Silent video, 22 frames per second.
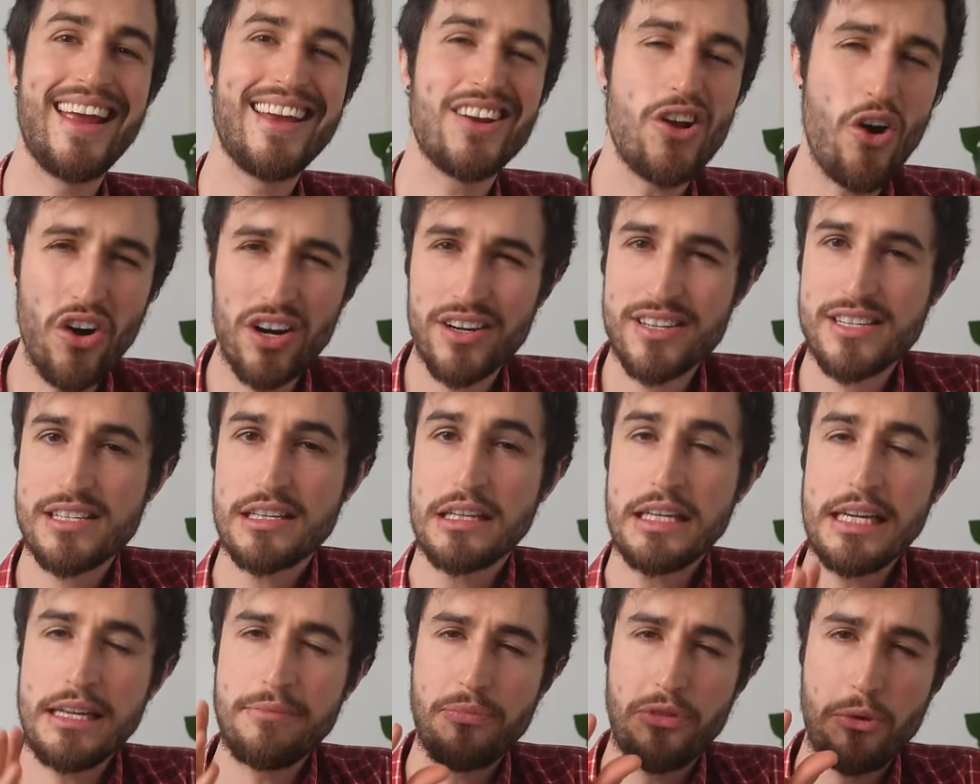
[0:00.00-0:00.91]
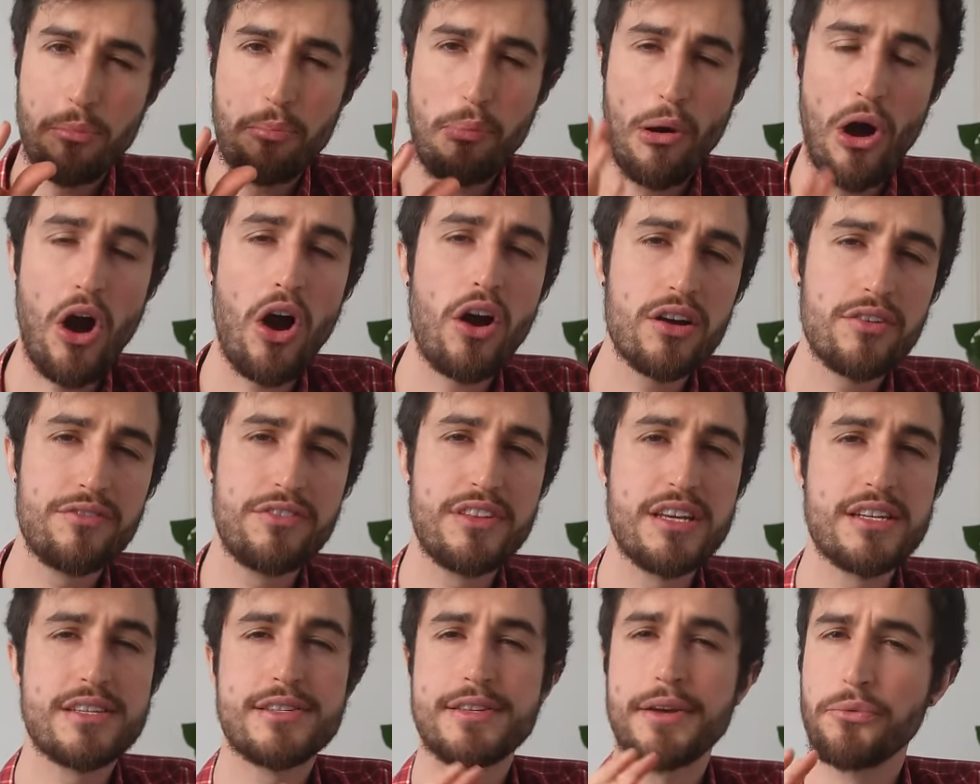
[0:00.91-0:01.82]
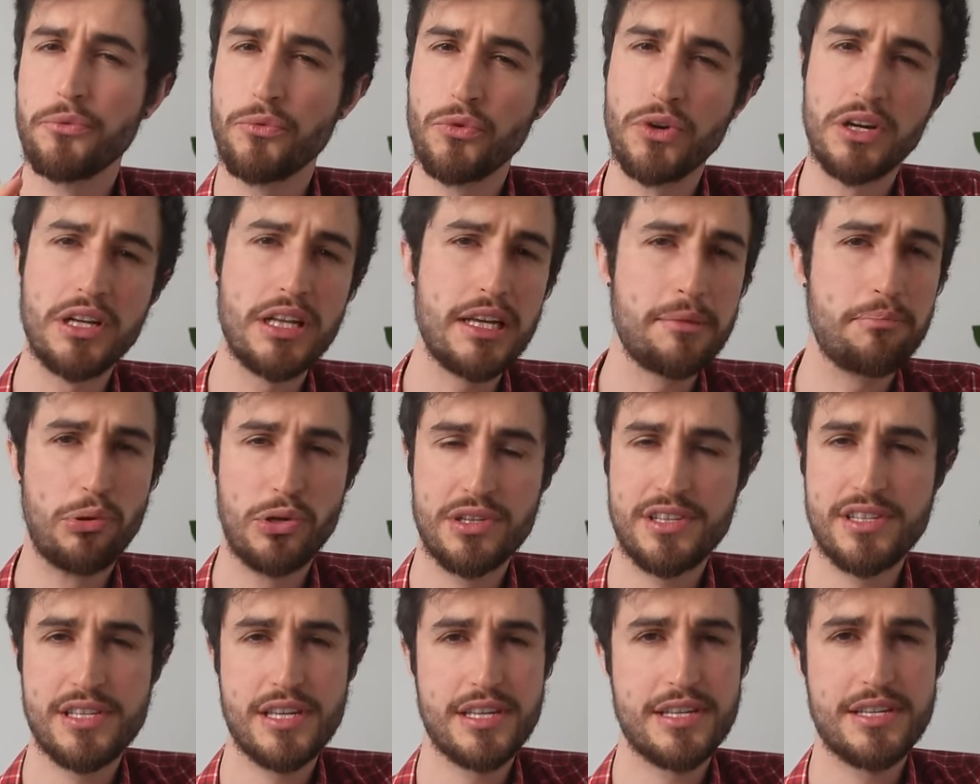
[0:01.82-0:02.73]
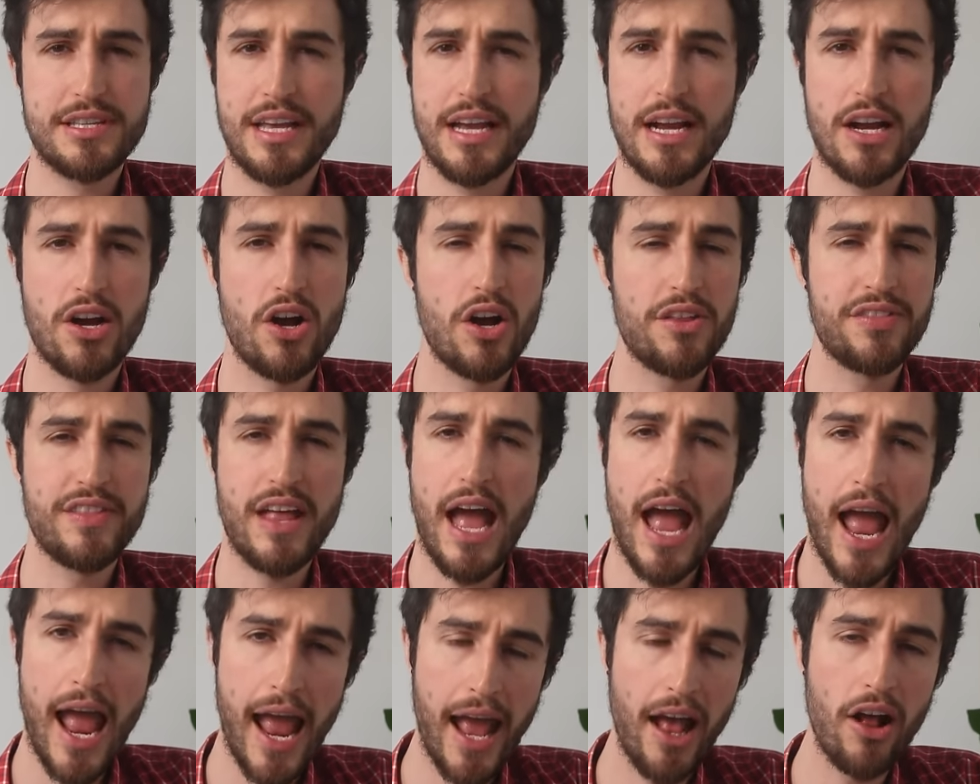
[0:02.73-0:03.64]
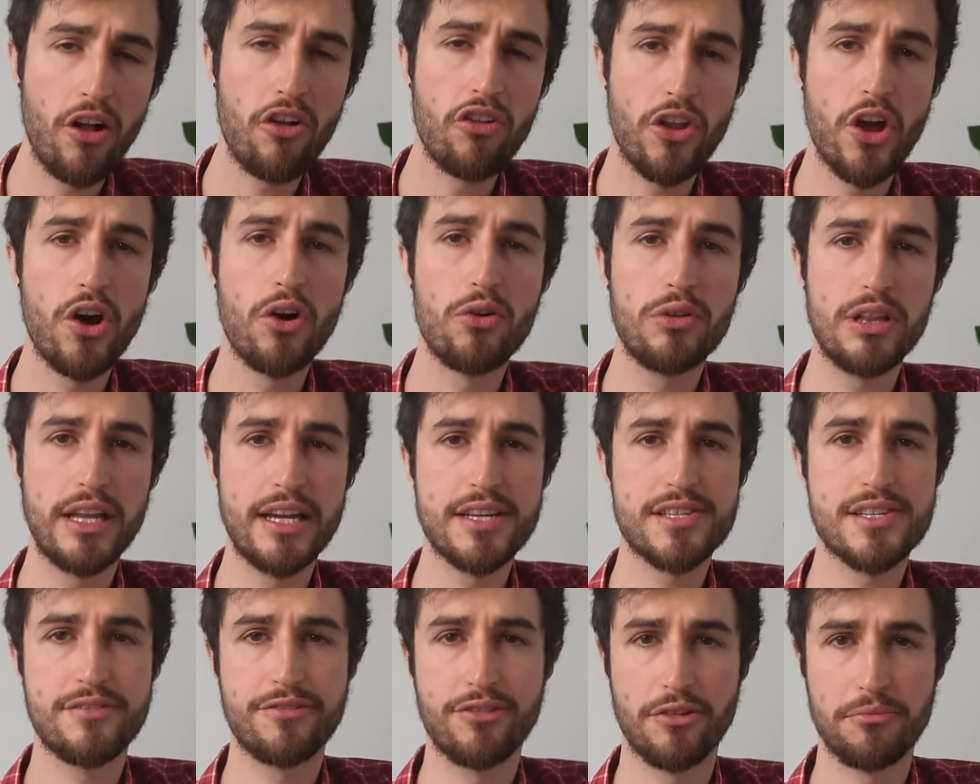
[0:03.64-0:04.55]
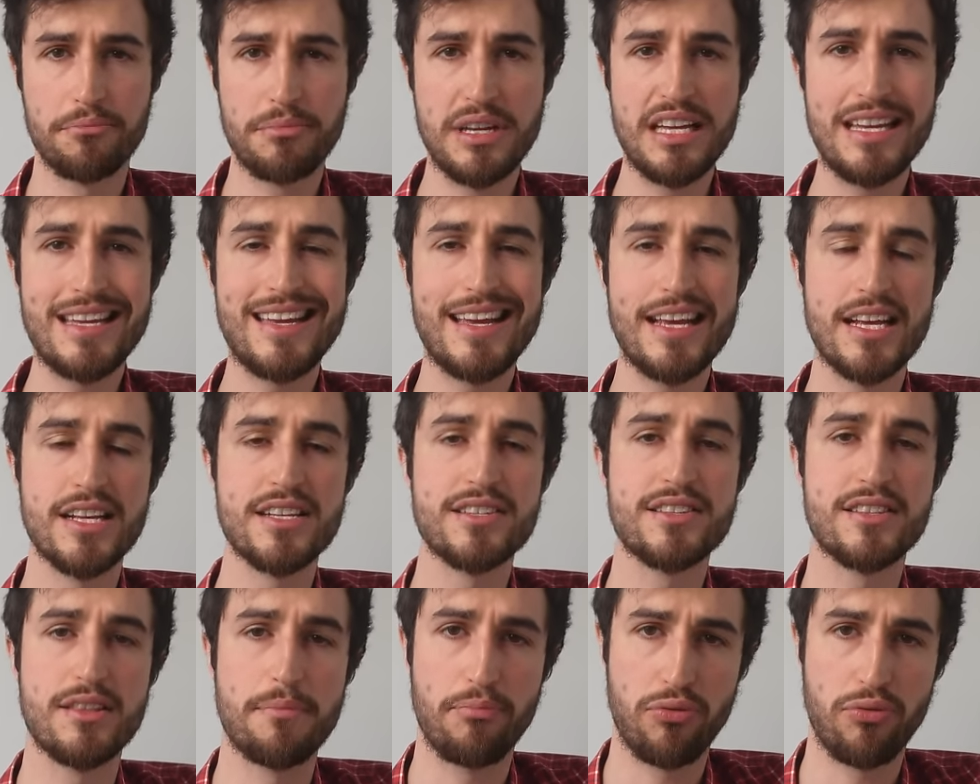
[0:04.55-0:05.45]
And honestly, the part of this that really puts this thing on the hell no list for me is the